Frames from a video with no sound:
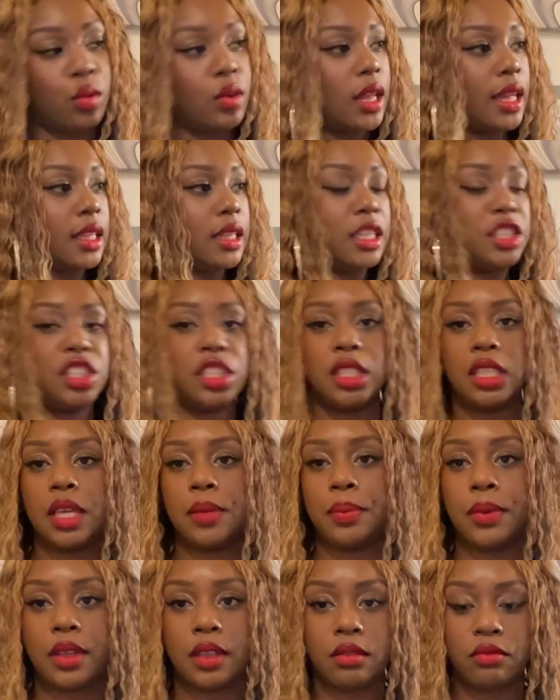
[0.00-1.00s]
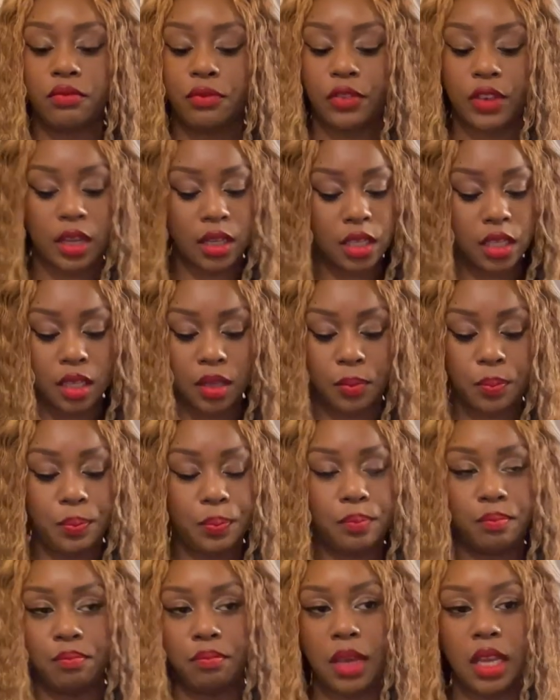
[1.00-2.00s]
Like, let's just keep it funky.
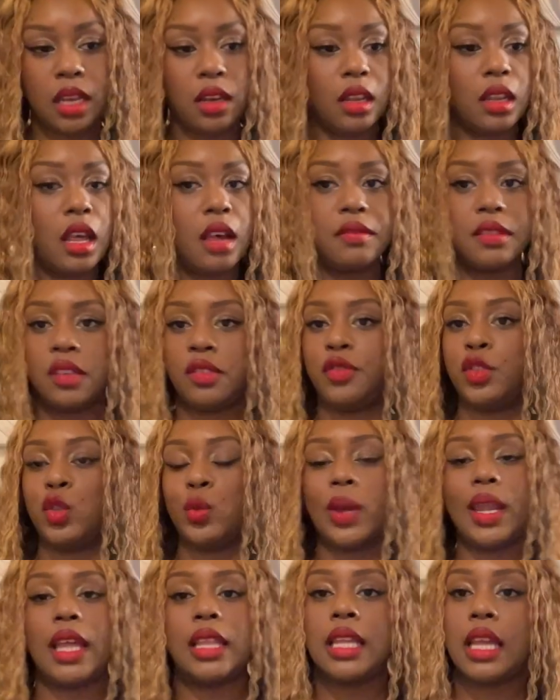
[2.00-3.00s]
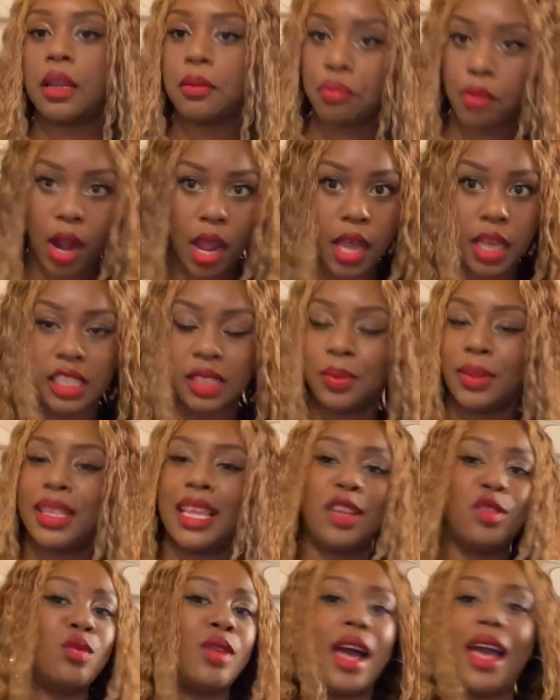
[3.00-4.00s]
Men love to sweat at the prize, but they
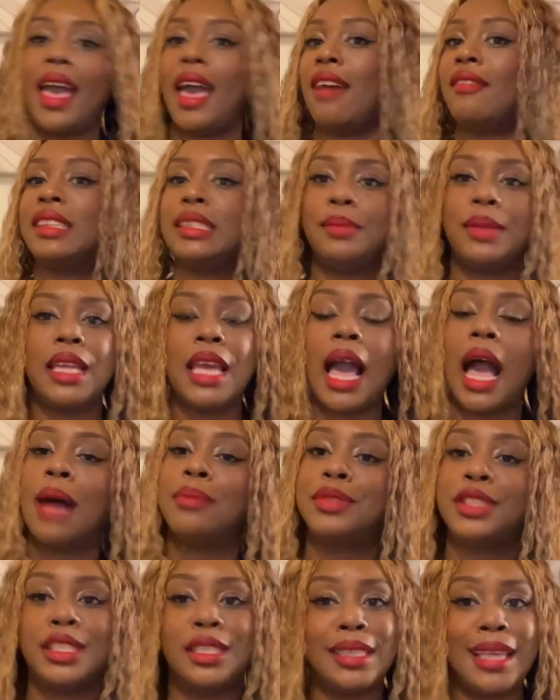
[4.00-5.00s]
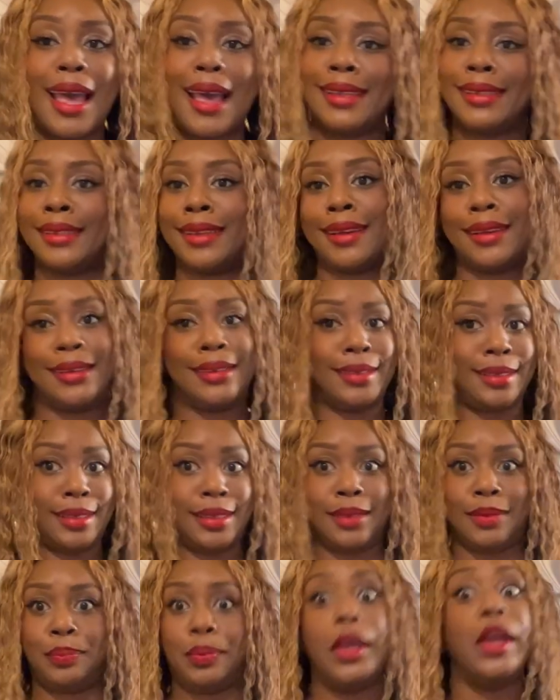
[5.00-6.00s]
do not have as many options as us.
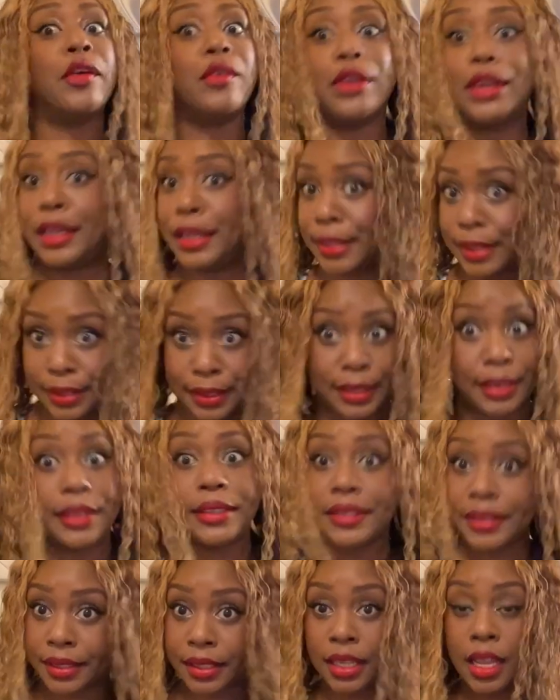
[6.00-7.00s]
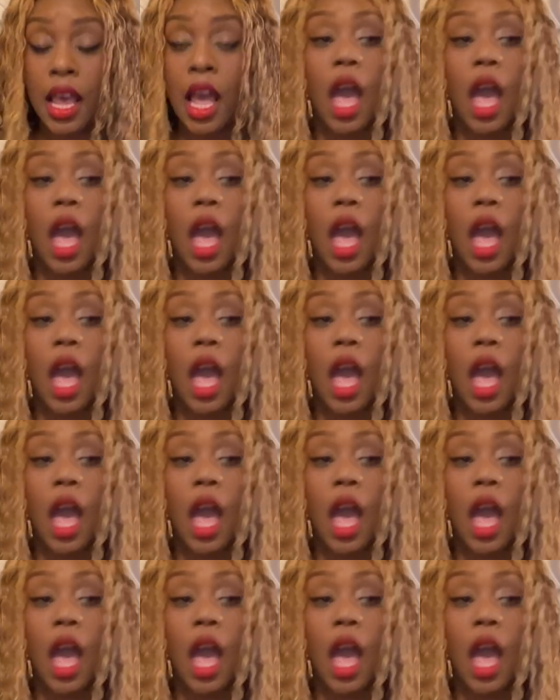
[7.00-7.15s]
Period, sis.